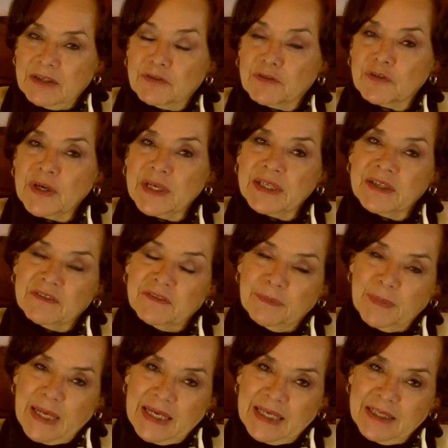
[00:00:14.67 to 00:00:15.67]
A friend of
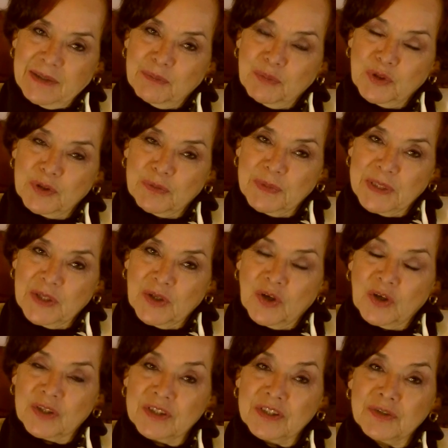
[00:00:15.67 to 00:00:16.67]
mine put me
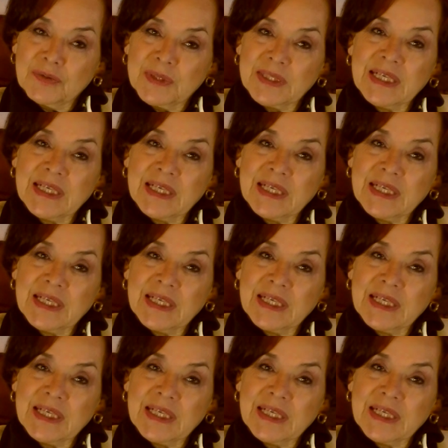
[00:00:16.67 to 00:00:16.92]
onto